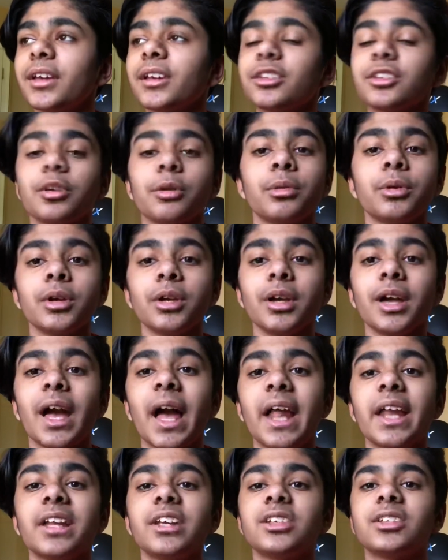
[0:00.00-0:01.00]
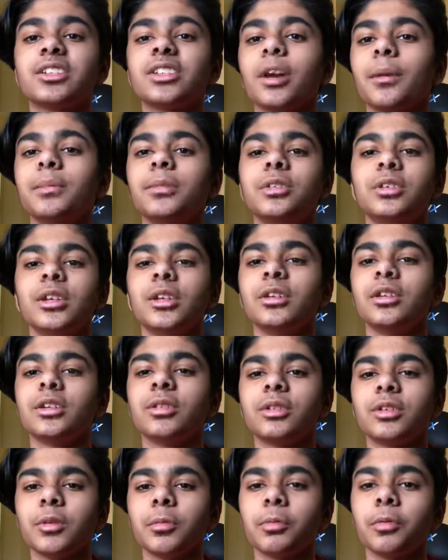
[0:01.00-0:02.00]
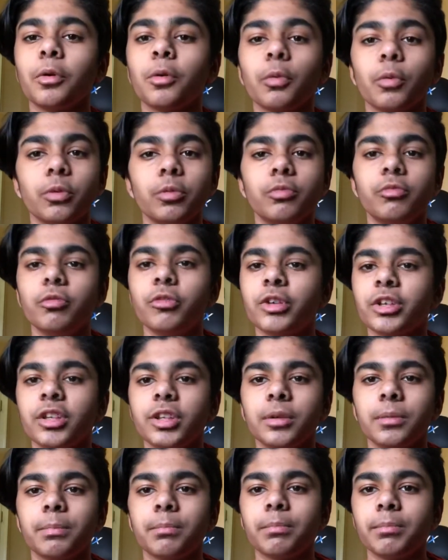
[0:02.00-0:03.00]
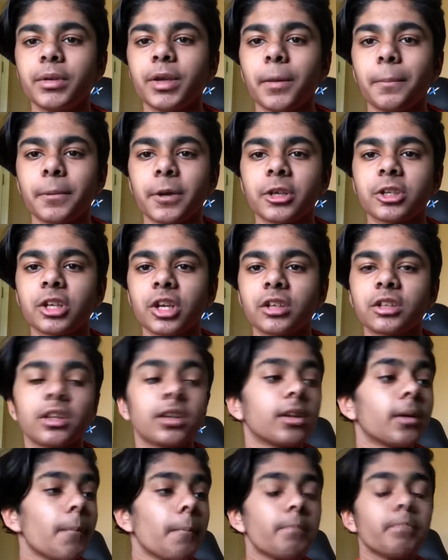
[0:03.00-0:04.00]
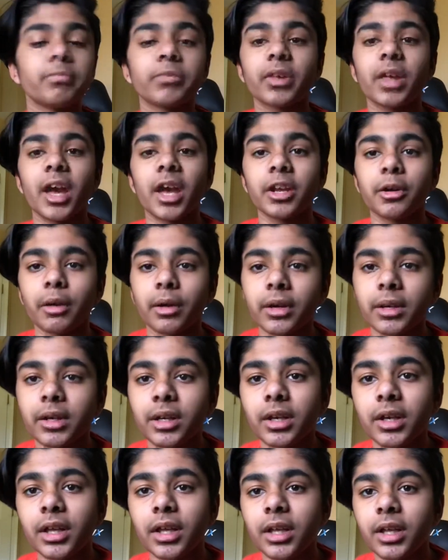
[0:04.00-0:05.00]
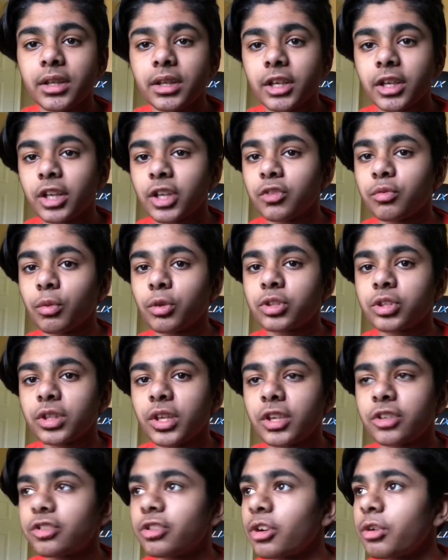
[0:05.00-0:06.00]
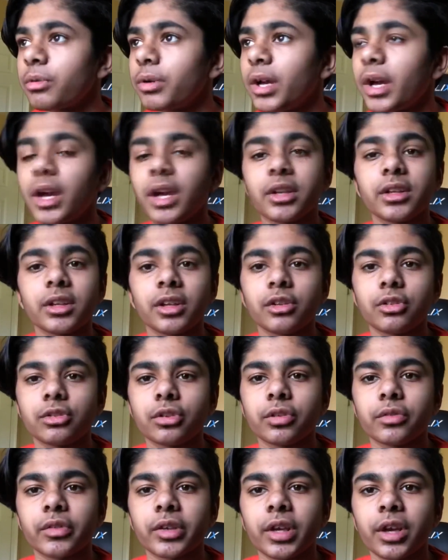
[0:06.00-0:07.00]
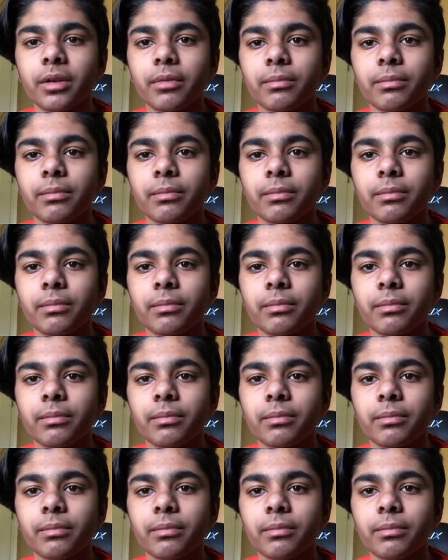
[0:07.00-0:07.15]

So any subs and support would really be appreciated. Anyway, thank you guys for watching the intro and enjoy the video.